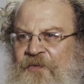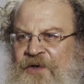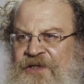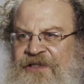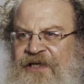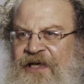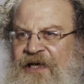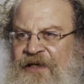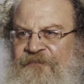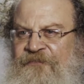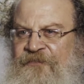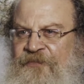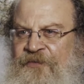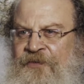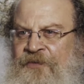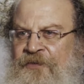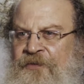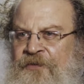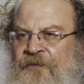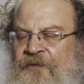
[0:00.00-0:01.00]
which cut
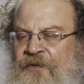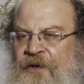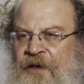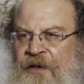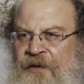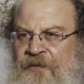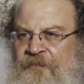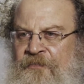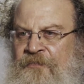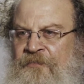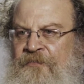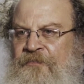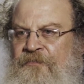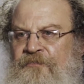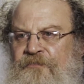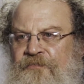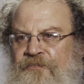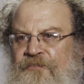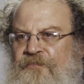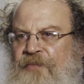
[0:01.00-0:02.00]

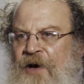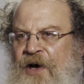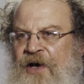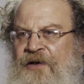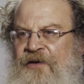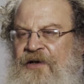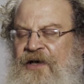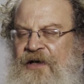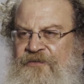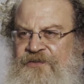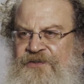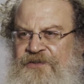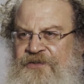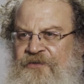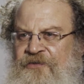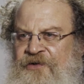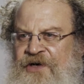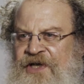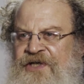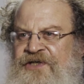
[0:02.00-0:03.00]
through
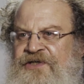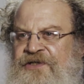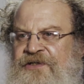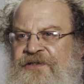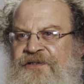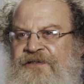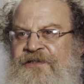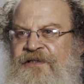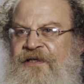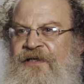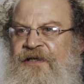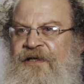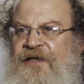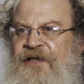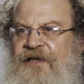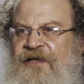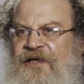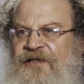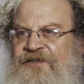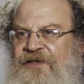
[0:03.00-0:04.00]
biocultural regions.
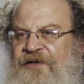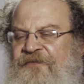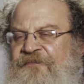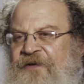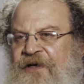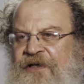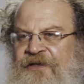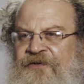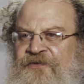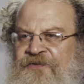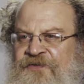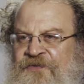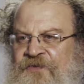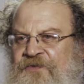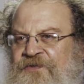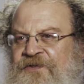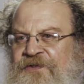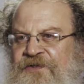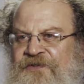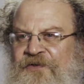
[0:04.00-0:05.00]
And so you find
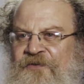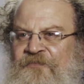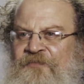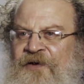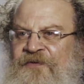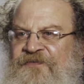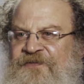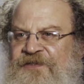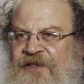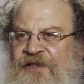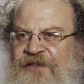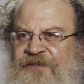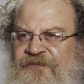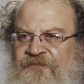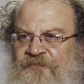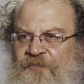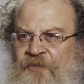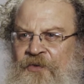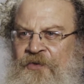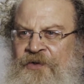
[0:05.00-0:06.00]
resources on both sides
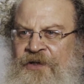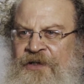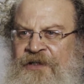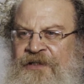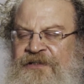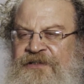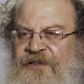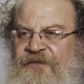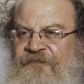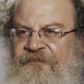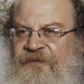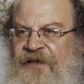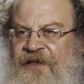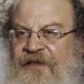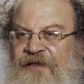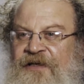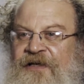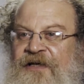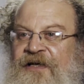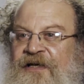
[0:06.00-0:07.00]
of borders, you
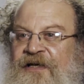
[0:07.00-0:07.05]
find